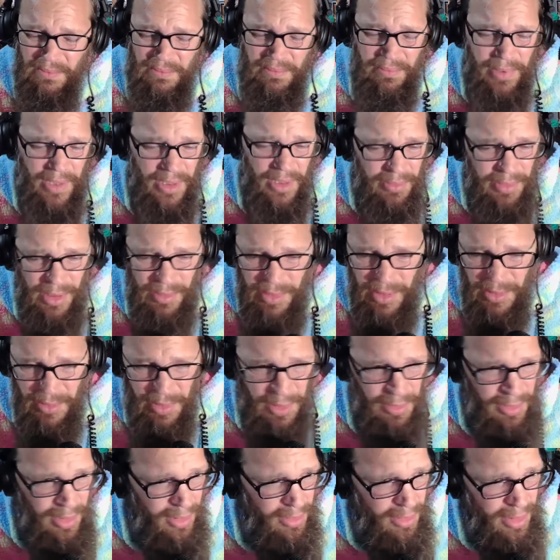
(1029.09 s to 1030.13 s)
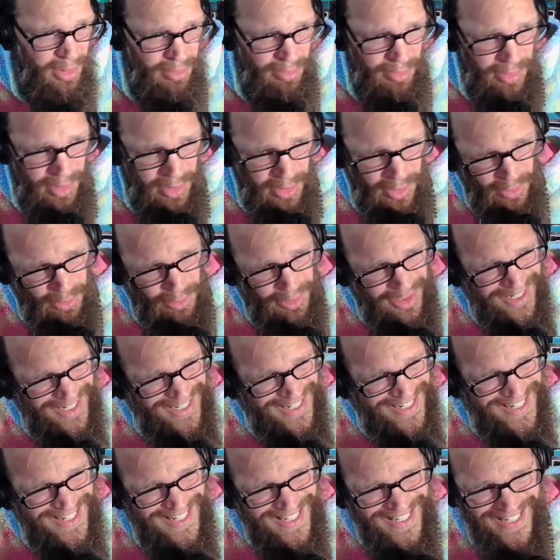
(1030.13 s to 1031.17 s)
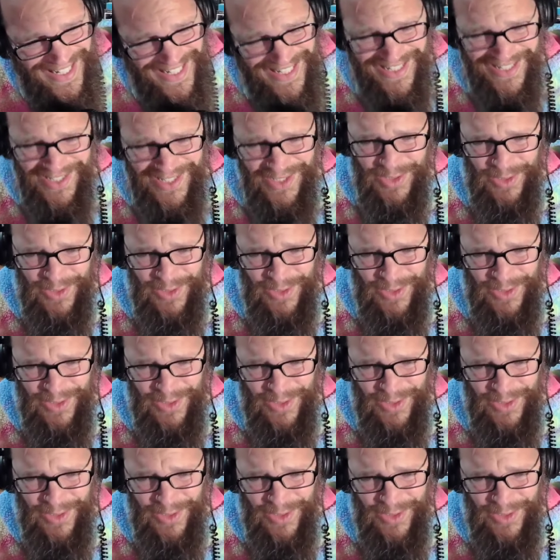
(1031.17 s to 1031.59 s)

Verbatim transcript: Boom, boom, boom, boom, boom, boom, boom. Done.